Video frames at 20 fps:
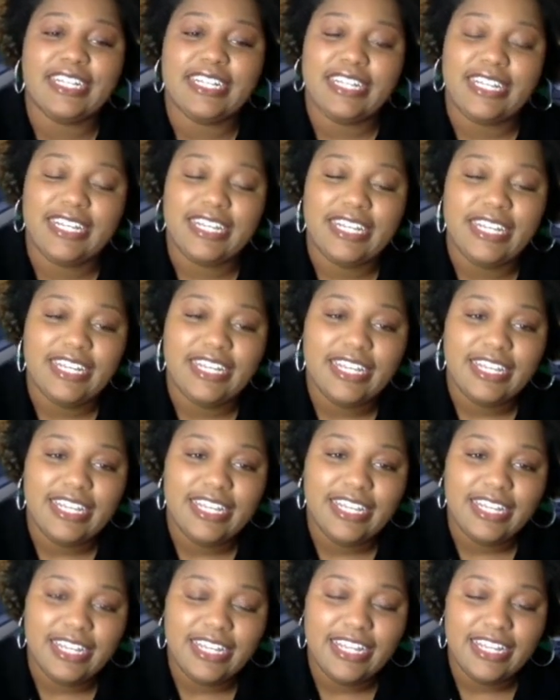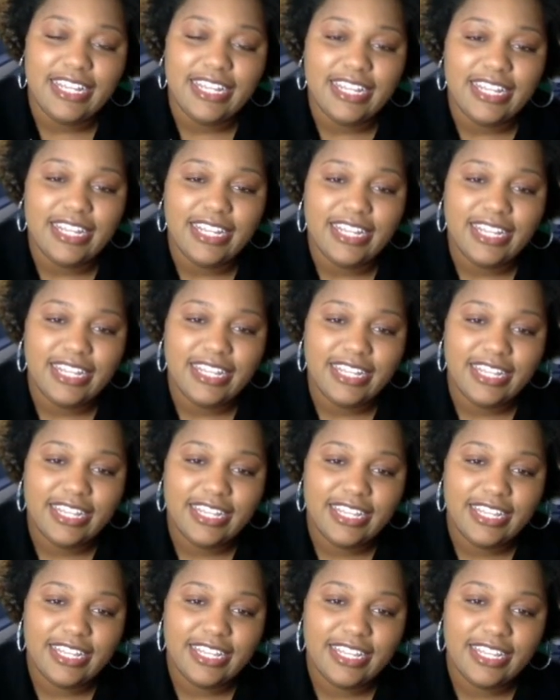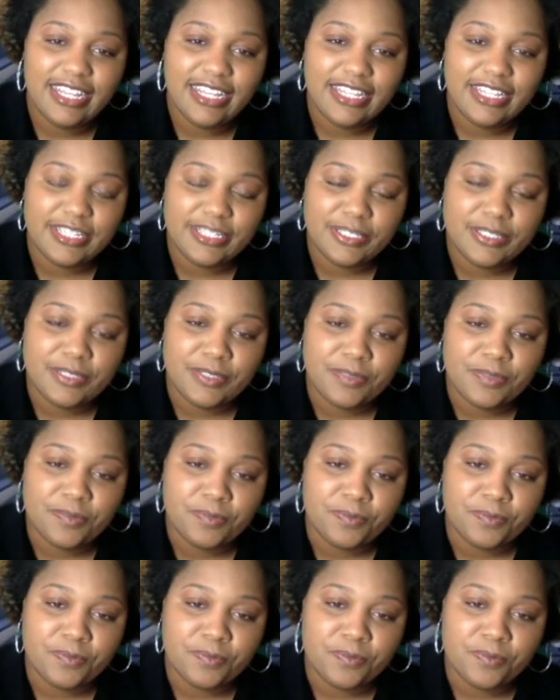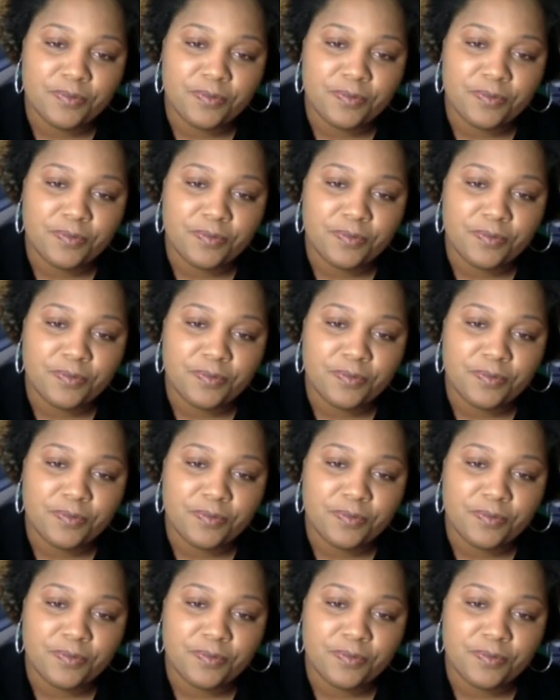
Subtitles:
The person shown says nothing.